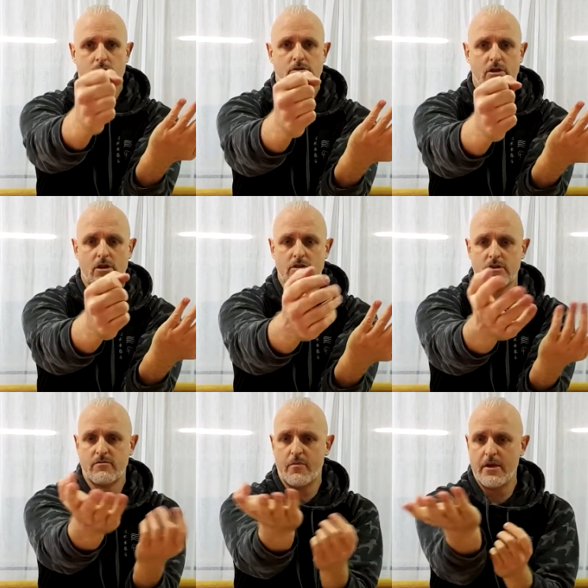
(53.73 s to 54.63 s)
So you can
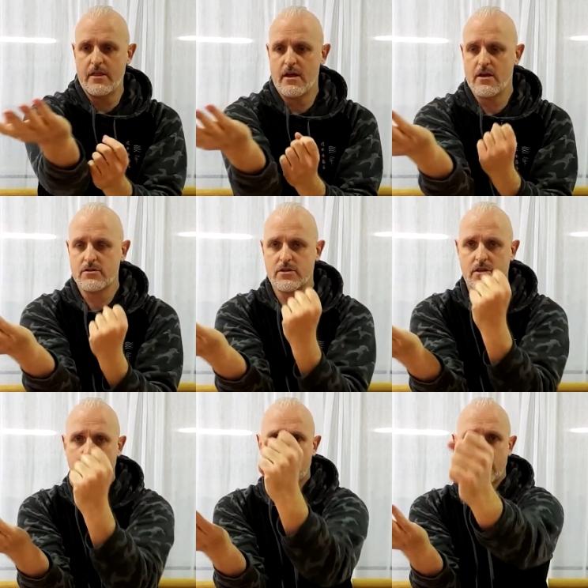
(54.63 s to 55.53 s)
just repeat
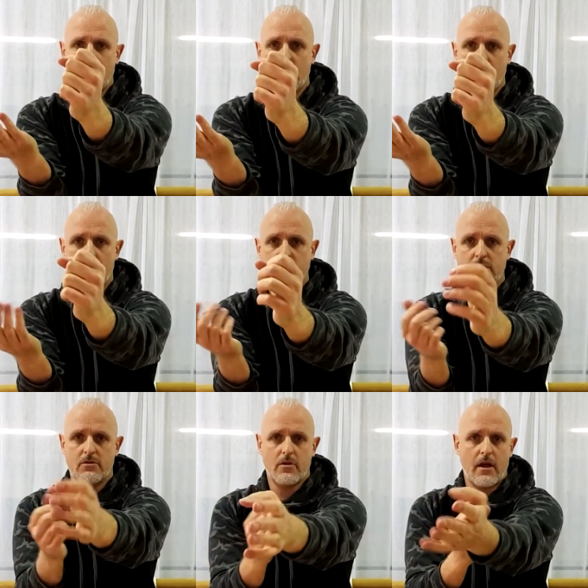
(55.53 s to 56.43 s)
those
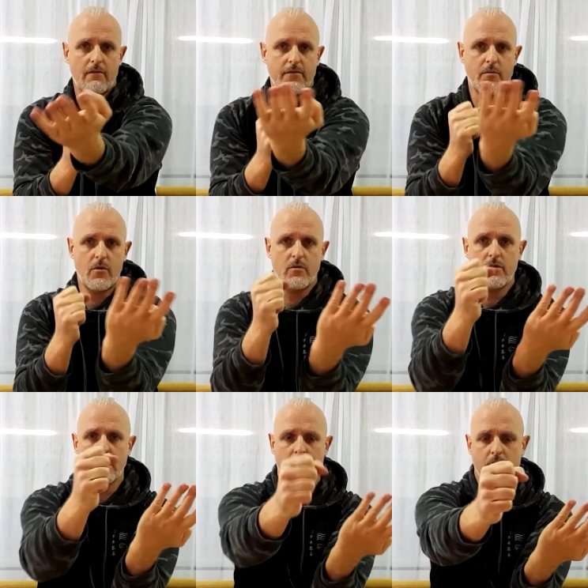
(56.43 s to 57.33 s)
until you're
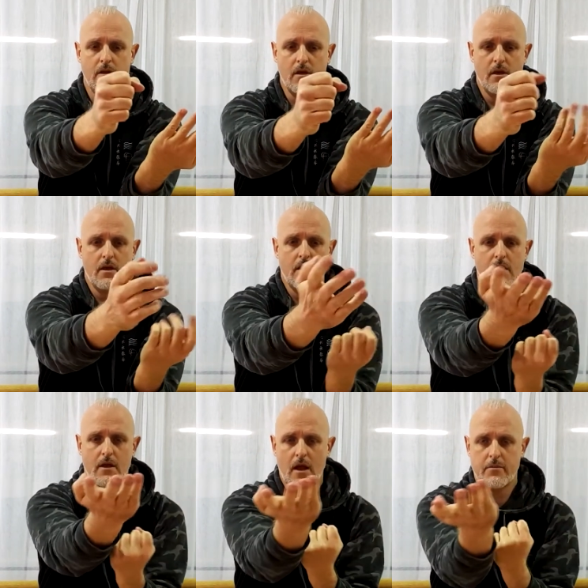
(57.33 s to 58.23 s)
comfortable.
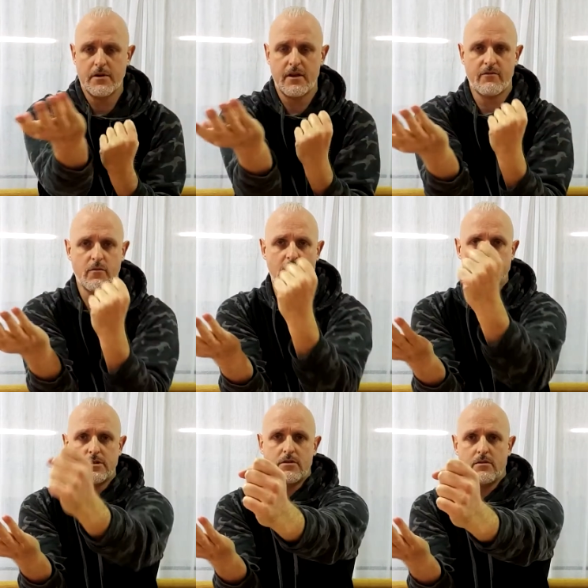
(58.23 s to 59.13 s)
A couple of different ways
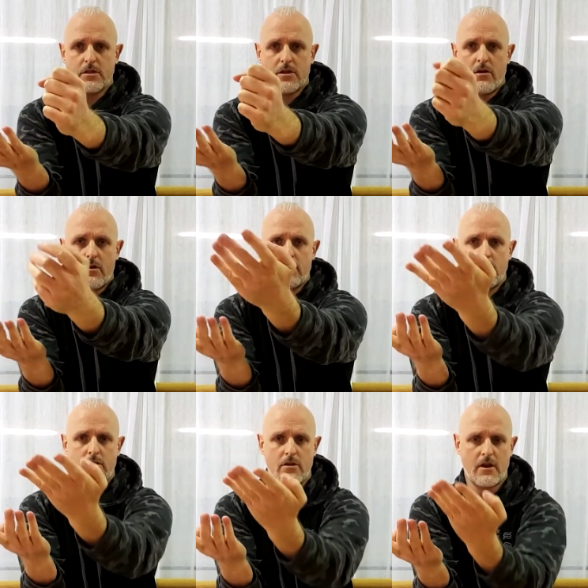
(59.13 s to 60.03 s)
to do the tarn.
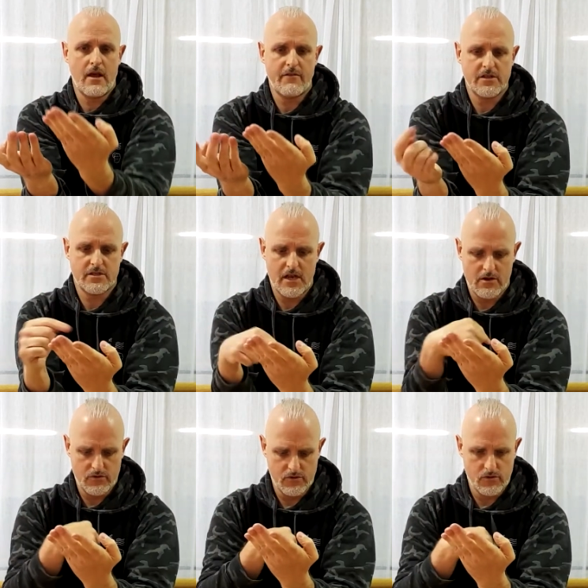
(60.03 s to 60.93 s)
You can have it sat
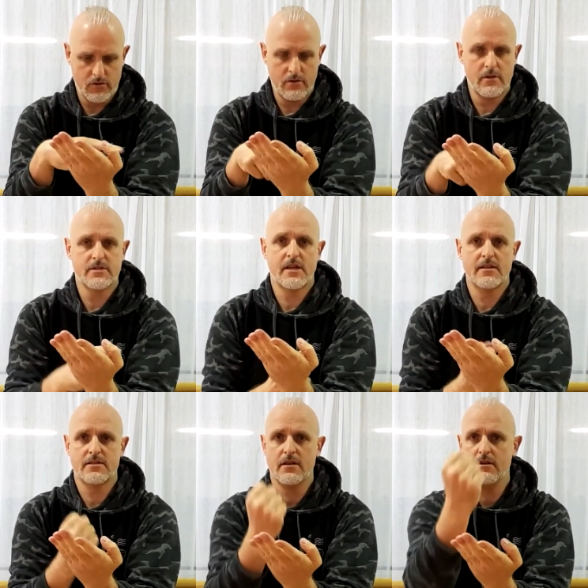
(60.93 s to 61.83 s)
on your
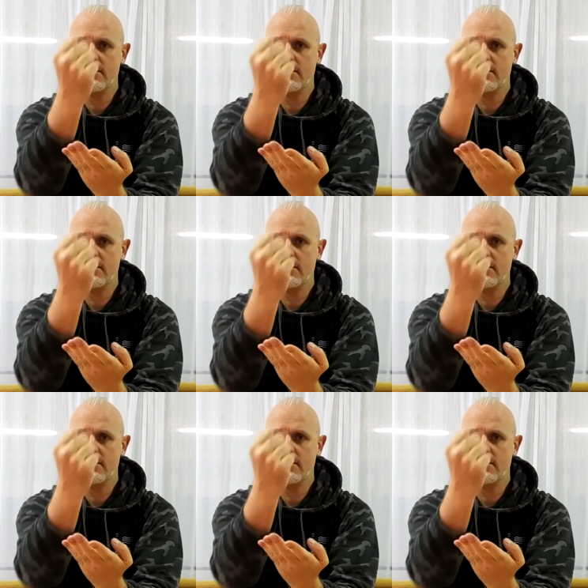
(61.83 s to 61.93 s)
centre